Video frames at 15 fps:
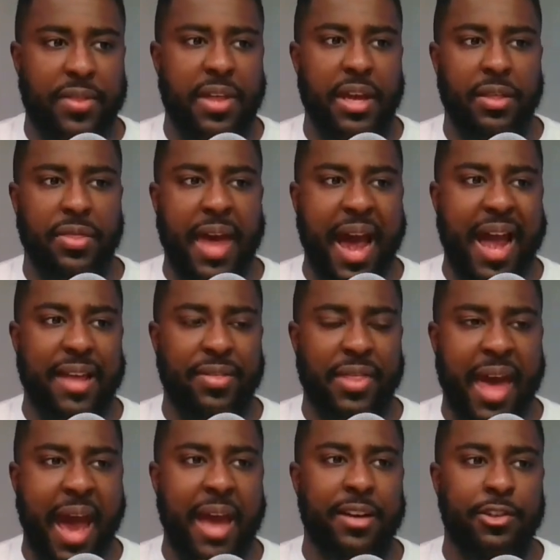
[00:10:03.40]
think
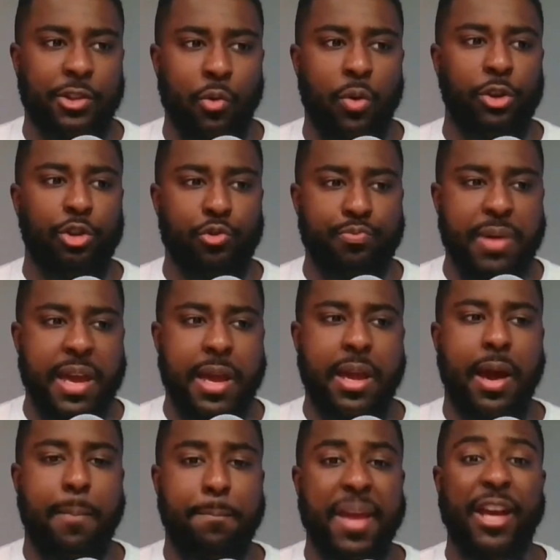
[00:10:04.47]
that is going to
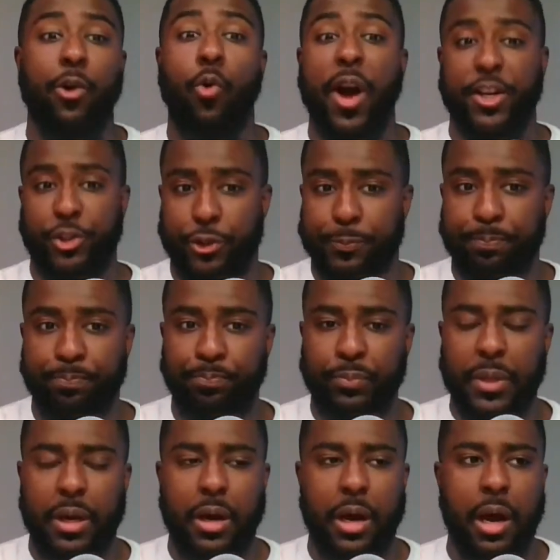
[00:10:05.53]
be a big question.
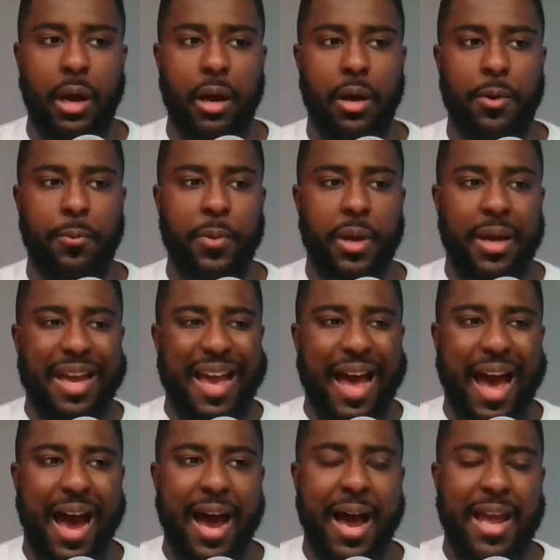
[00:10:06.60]

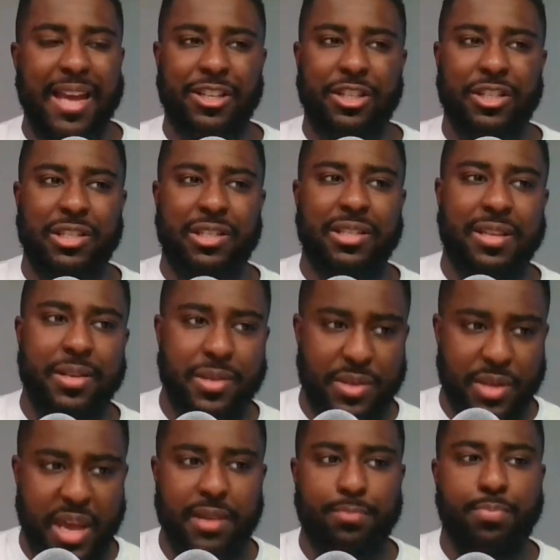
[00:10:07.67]
I
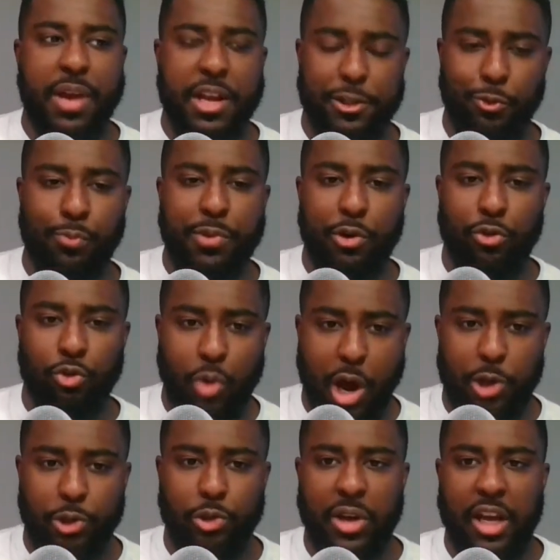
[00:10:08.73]
think Pitts will be on the
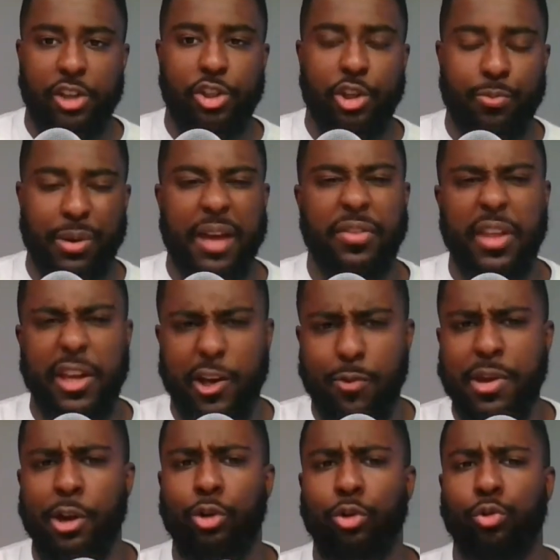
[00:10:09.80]
roster next year, but I think it'll
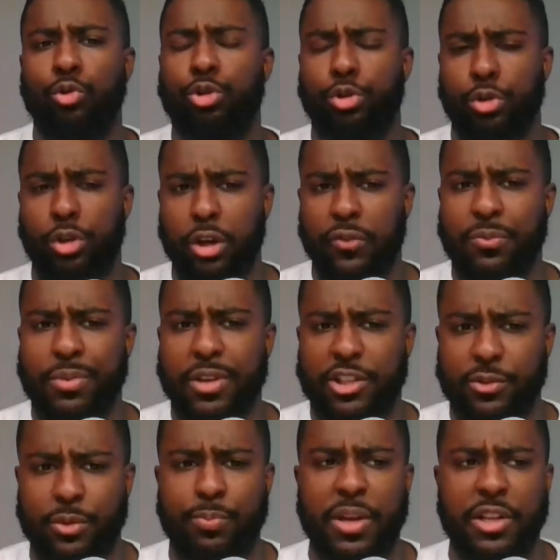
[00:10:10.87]
be a crucial year for
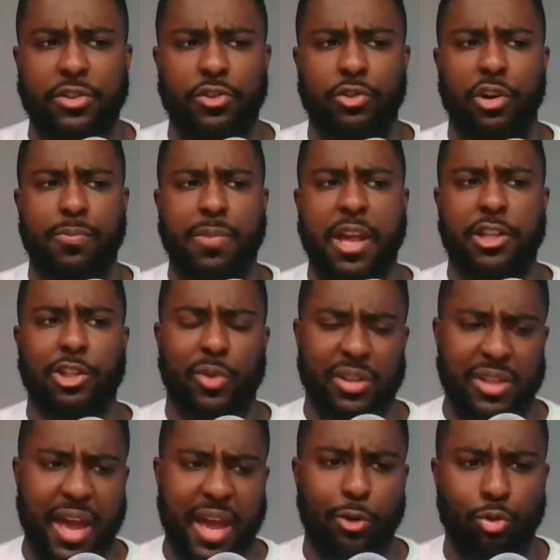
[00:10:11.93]
Pitts. Pitts is going to be
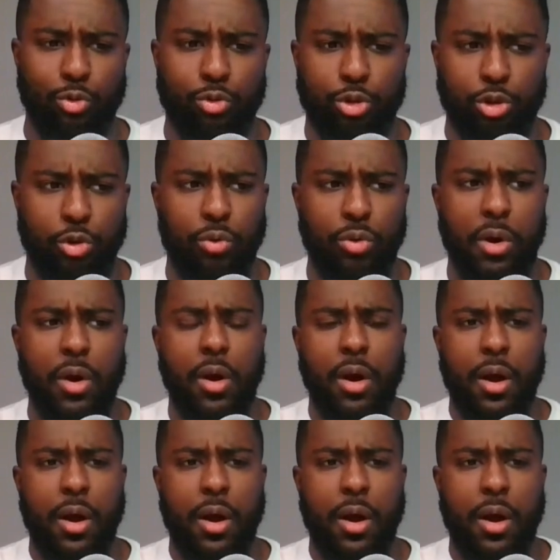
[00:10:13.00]
entering that crucial